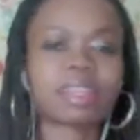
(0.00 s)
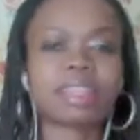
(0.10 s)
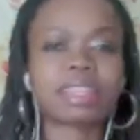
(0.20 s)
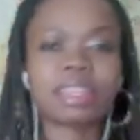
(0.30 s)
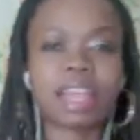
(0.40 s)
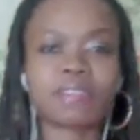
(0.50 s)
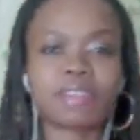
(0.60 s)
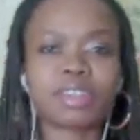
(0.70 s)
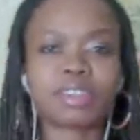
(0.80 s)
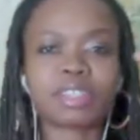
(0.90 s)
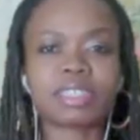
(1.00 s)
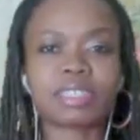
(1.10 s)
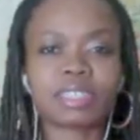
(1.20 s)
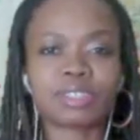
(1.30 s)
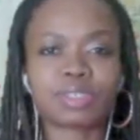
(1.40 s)
lavender
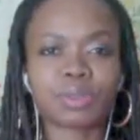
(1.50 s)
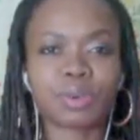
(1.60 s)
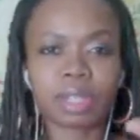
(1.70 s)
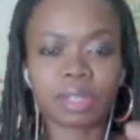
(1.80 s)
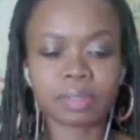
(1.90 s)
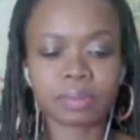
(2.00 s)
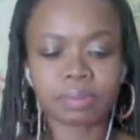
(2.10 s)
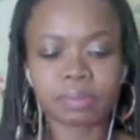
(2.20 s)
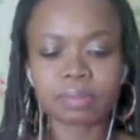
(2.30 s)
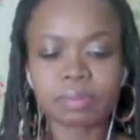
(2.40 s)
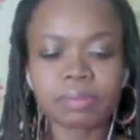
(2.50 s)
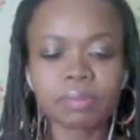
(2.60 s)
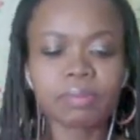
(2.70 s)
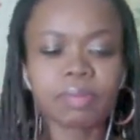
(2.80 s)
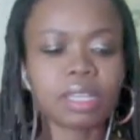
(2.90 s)
essential oil.
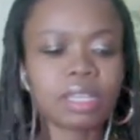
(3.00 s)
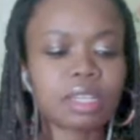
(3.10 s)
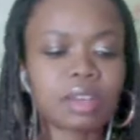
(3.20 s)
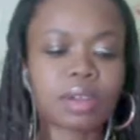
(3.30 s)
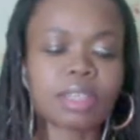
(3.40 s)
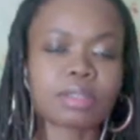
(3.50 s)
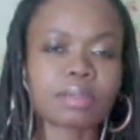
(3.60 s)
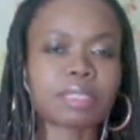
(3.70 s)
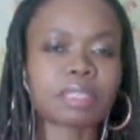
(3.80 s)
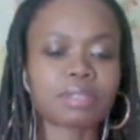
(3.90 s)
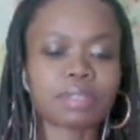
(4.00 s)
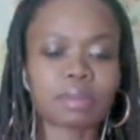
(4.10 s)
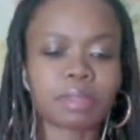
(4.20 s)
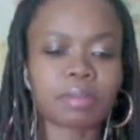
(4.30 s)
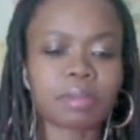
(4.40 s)
Okay, so let me tell you
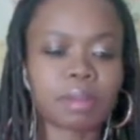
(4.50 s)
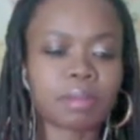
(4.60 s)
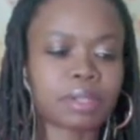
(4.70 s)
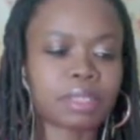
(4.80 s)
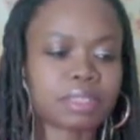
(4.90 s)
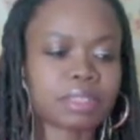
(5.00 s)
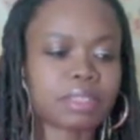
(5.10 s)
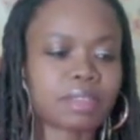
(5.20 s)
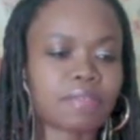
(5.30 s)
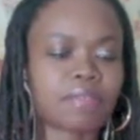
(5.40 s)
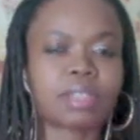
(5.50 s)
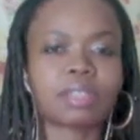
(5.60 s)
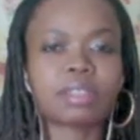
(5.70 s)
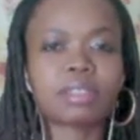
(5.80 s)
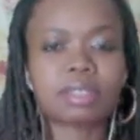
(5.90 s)
some of the properties of all
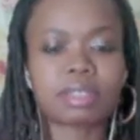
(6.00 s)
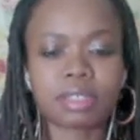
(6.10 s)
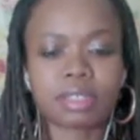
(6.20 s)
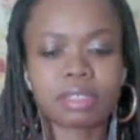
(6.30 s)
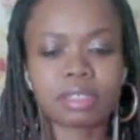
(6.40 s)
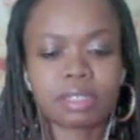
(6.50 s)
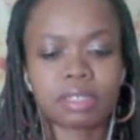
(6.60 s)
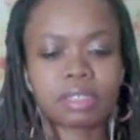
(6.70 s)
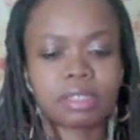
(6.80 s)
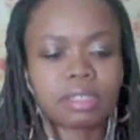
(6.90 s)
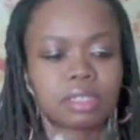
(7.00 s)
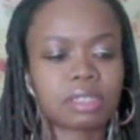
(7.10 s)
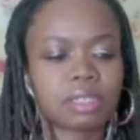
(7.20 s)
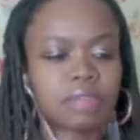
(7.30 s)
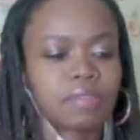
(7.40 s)
of these
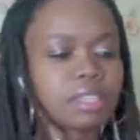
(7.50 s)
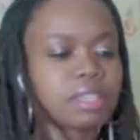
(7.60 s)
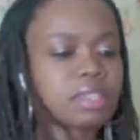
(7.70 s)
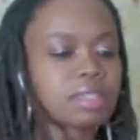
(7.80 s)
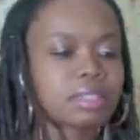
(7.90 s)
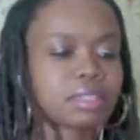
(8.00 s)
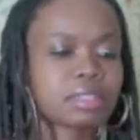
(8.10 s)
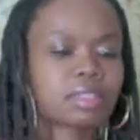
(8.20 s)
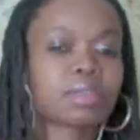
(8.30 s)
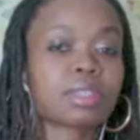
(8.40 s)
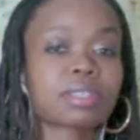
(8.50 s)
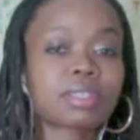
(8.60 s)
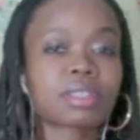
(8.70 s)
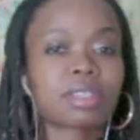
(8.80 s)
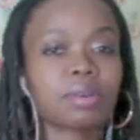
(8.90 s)
lovely things. So this
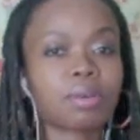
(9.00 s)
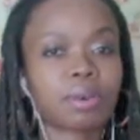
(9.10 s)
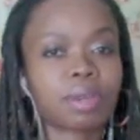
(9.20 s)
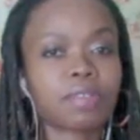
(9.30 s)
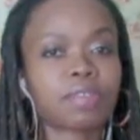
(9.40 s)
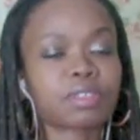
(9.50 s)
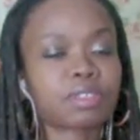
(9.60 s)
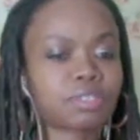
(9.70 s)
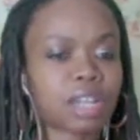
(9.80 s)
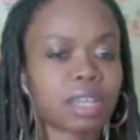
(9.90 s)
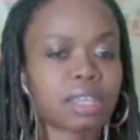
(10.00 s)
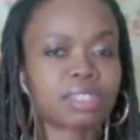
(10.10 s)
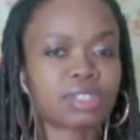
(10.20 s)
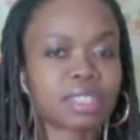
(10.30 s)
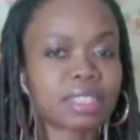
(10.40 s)
is an oil for dry,
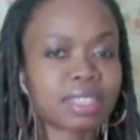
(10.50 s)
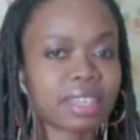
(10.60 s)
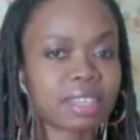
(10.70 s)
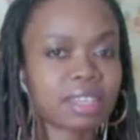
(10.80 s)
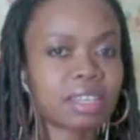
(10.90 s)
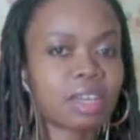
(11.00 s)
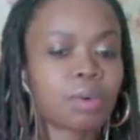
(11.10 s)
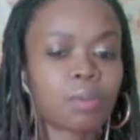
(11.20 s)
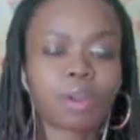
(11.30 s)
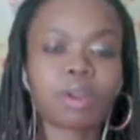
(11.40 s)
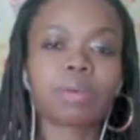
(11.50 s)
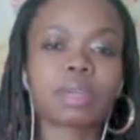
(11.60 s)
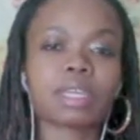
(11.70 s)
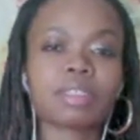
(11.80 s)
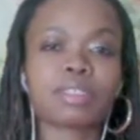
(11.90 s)
itchy skin. We're
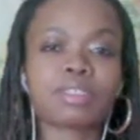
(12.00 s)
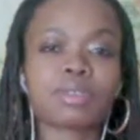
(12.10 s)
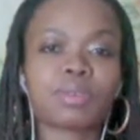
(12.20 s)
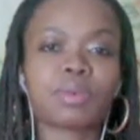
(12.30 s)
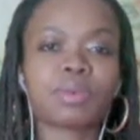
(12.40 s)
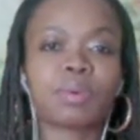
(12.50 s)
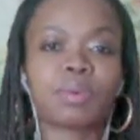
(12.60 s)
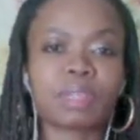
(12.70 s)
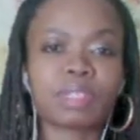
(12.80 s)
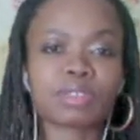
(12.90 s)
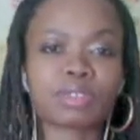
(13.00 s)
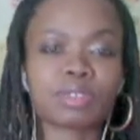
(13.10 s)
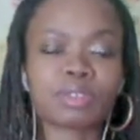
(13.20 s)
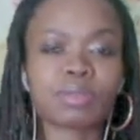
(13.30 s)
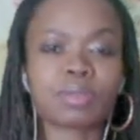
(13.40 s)
going into winter
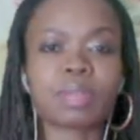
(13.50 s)
soon,